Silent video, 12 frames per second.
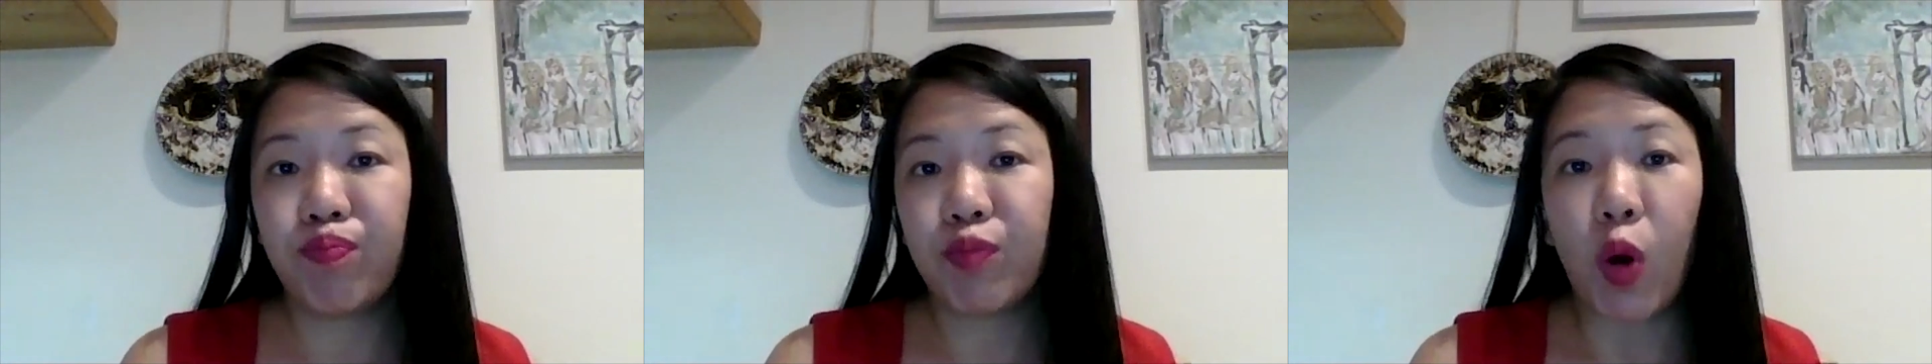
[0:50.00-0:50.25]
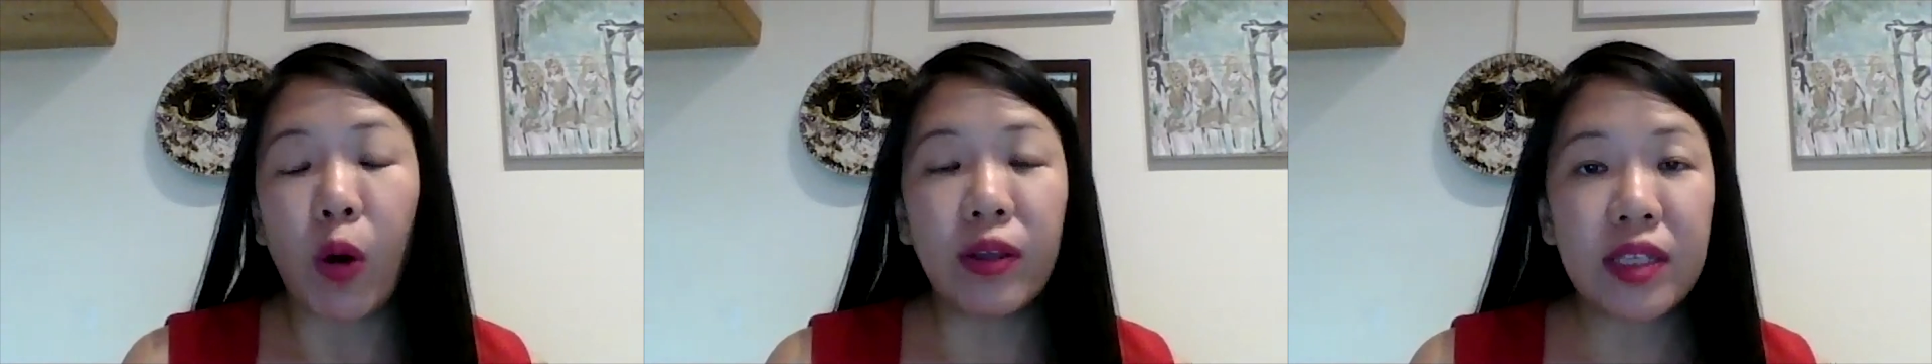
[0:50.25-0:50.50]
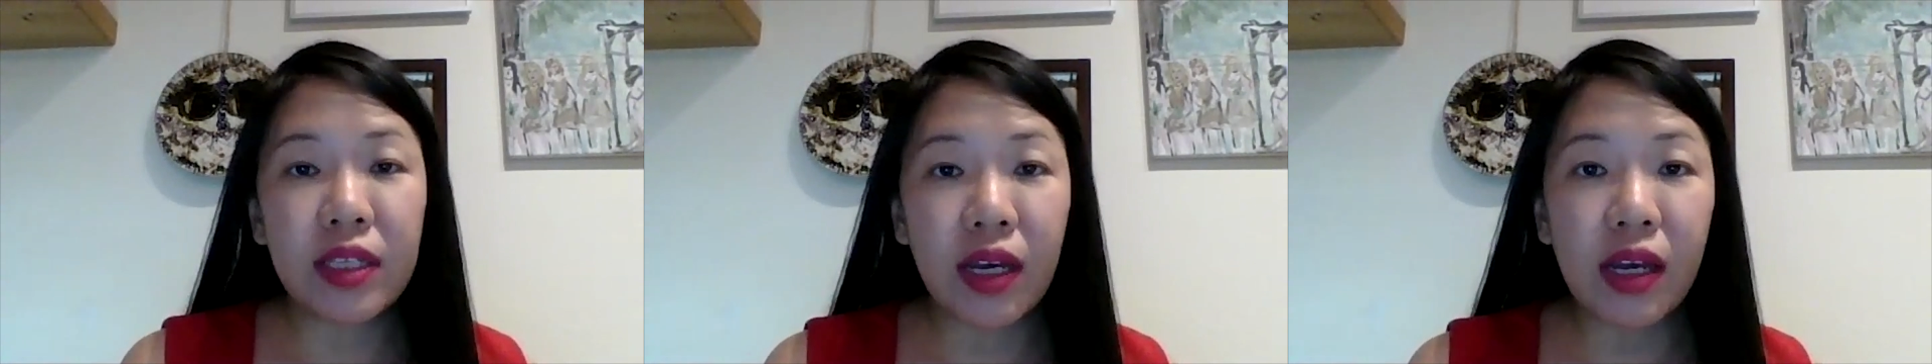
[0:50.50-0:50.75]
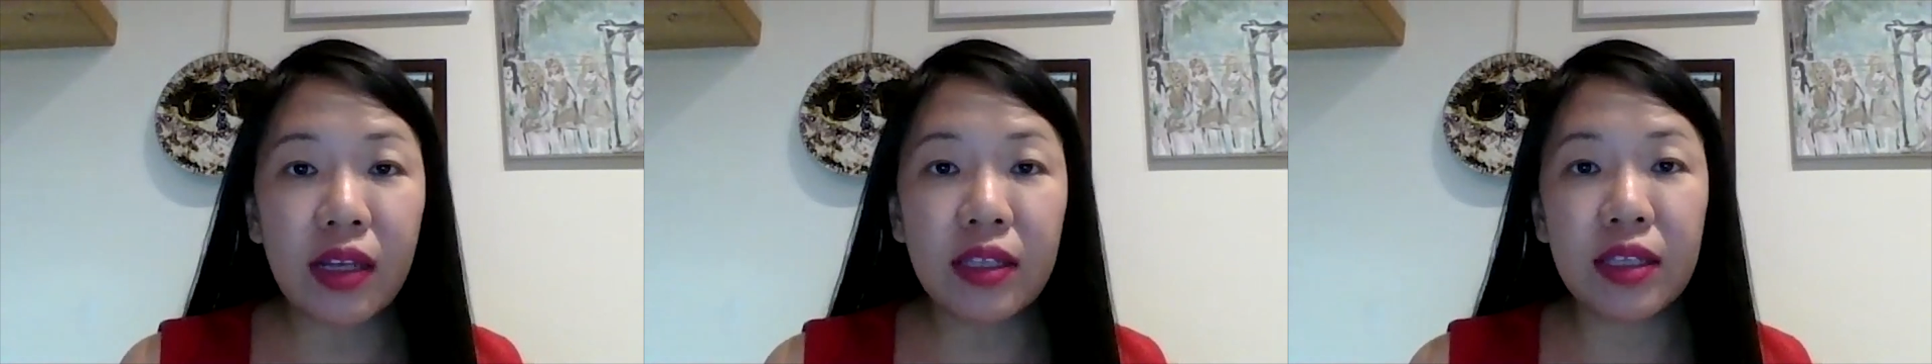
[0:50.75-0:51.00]

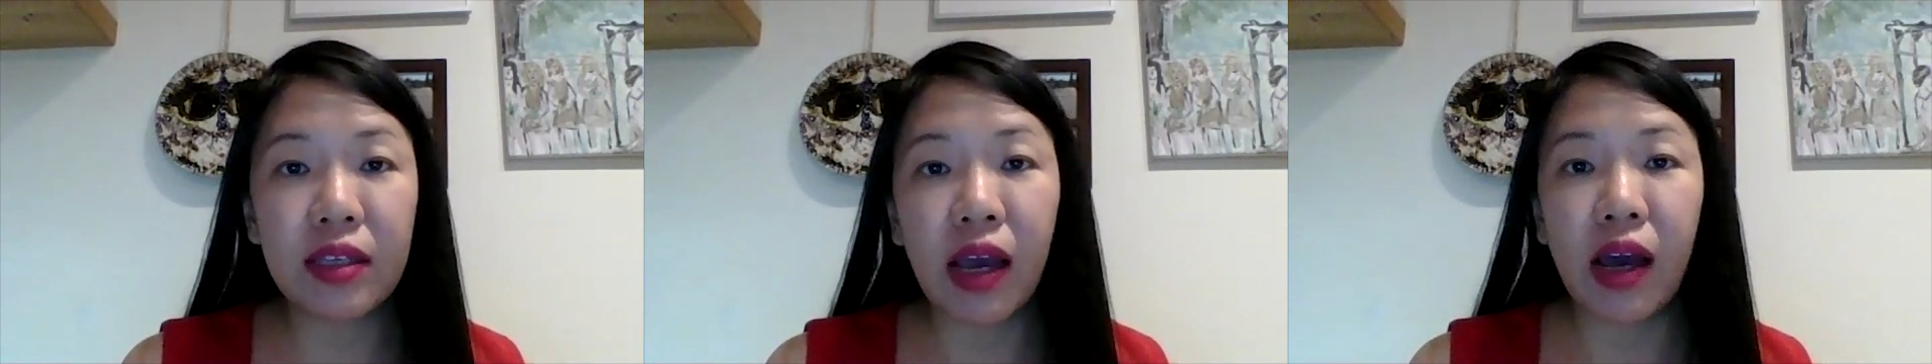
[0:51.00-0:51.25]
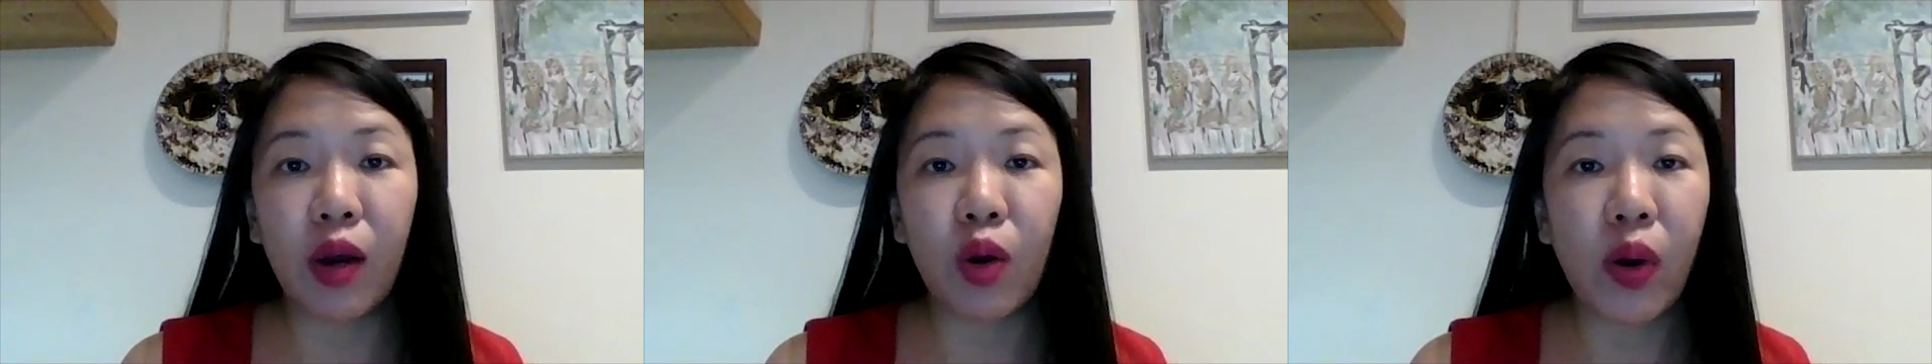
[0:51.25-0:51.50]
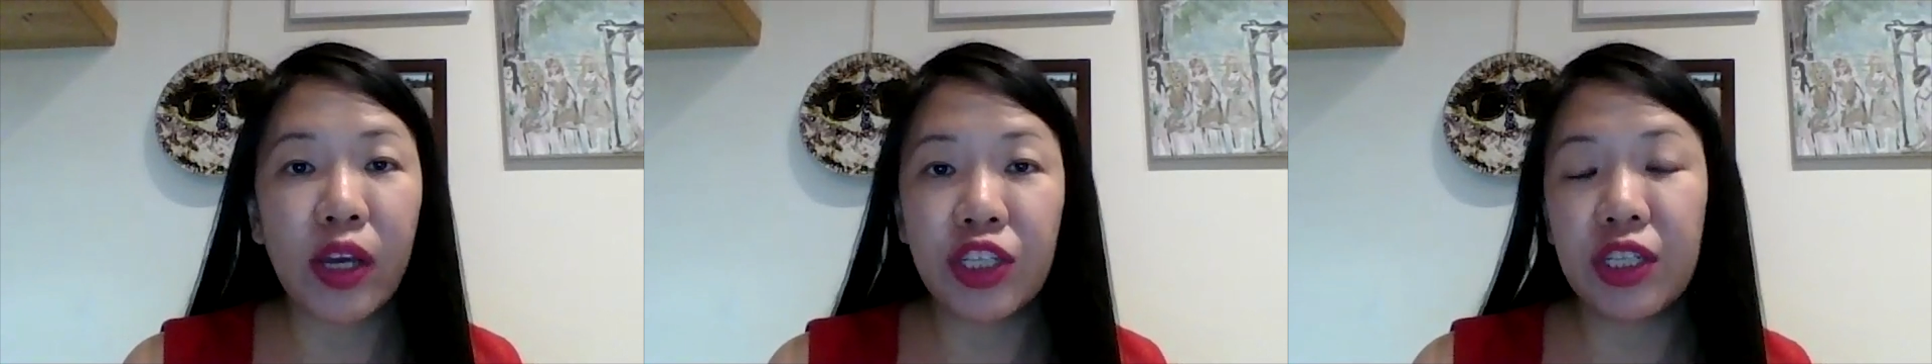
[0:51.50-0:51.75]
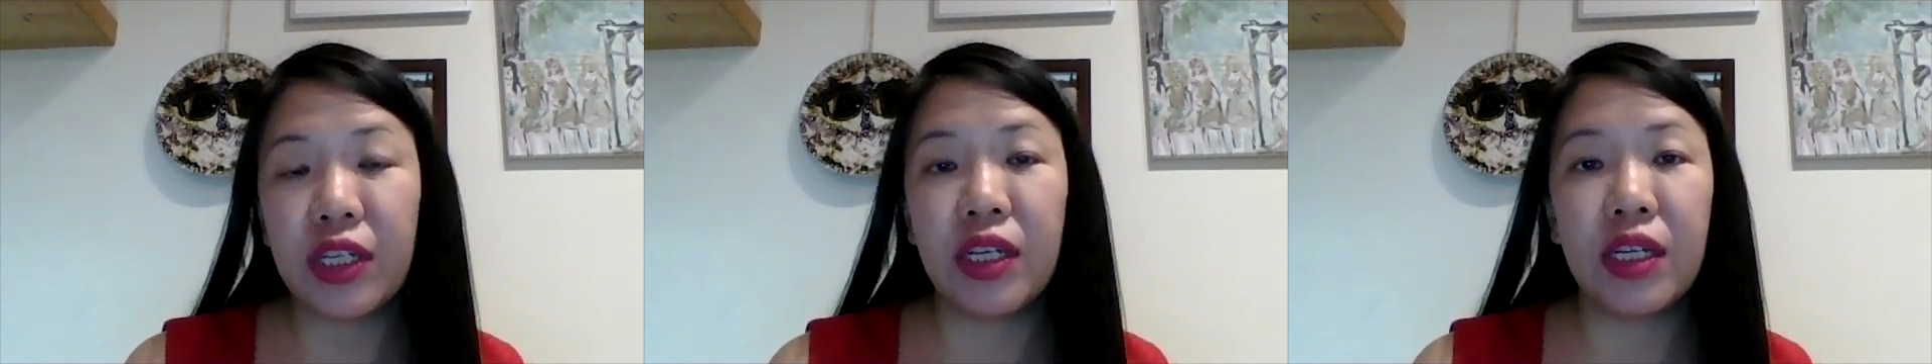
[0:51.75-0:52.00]
concerns,
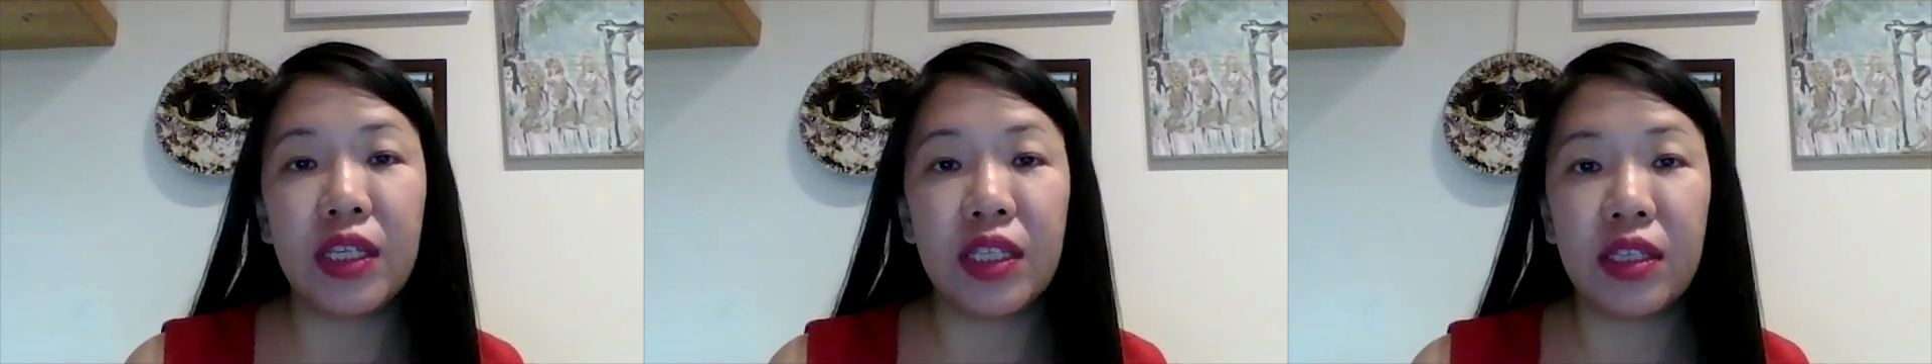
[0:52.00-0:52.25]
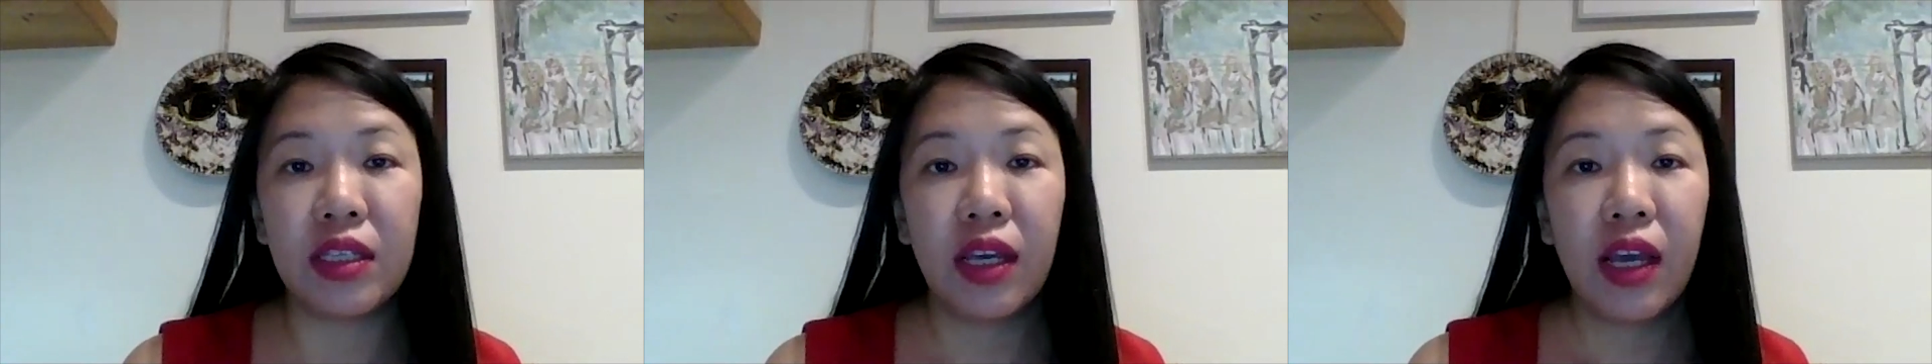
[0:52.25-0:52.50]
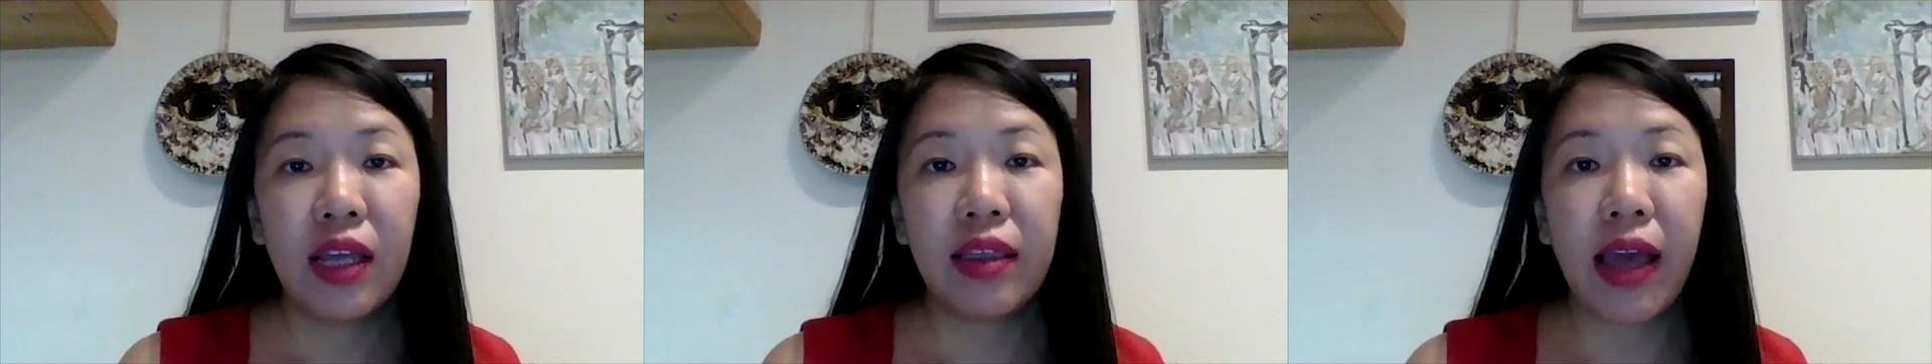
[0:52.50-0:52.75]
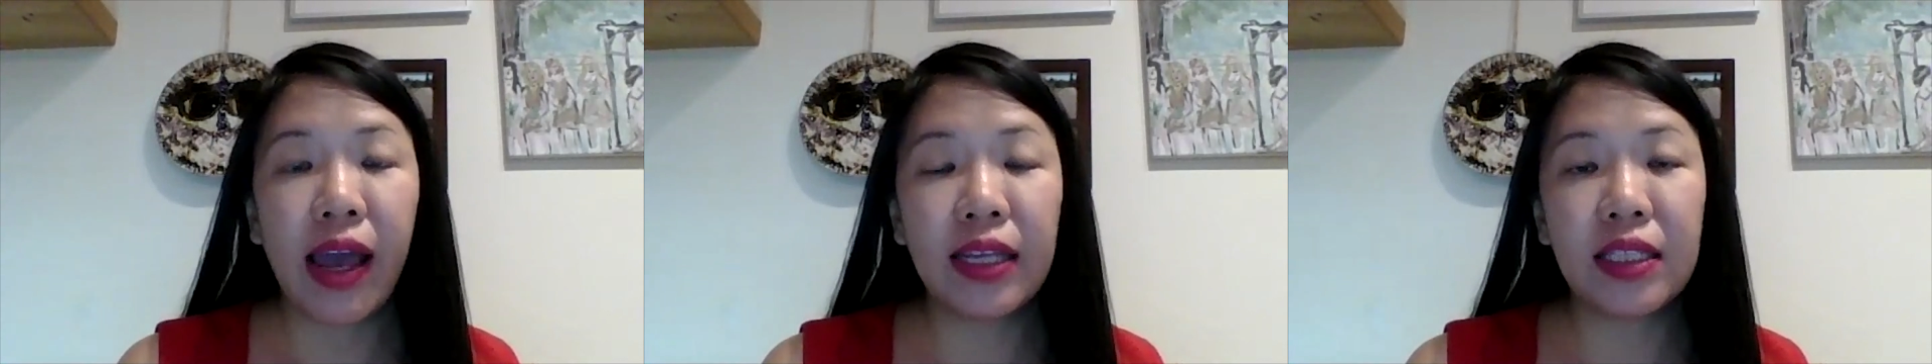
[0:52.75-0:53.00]
questions
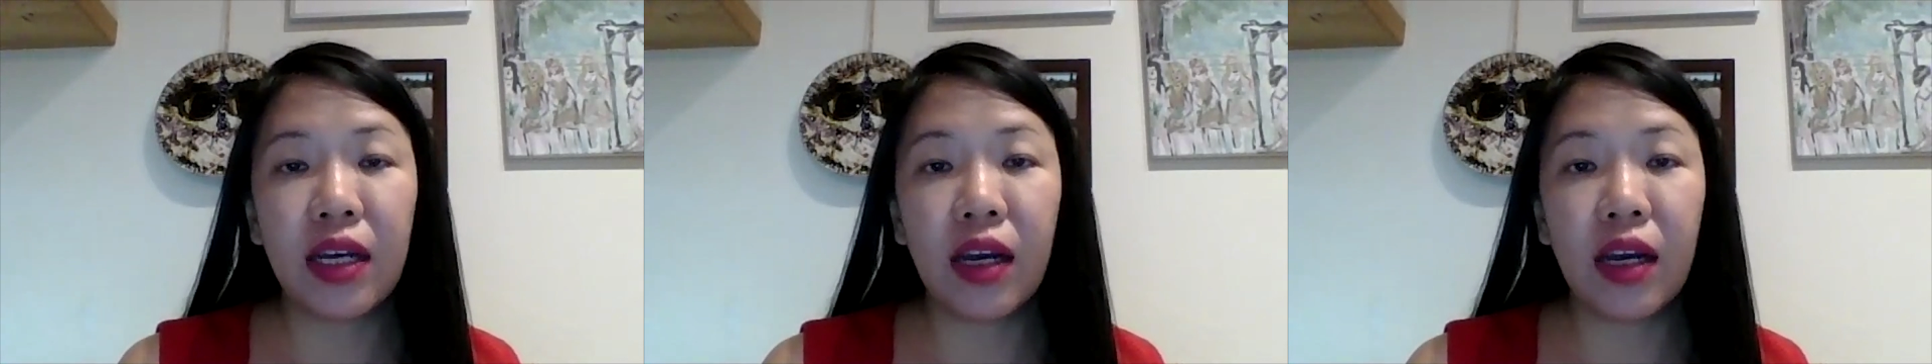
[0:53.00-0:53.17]
that